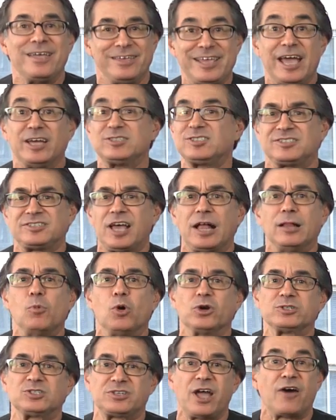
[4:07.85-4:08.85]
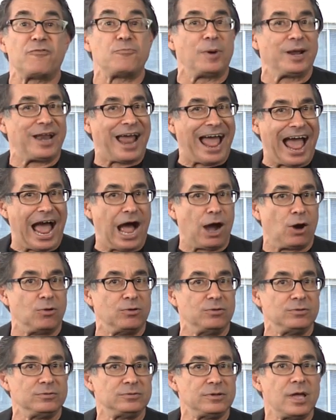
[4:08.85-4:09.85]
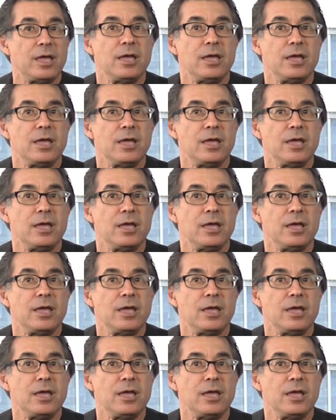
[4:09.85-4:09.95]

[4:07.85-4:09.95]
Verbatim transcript: Yes, sell more stuff, but how?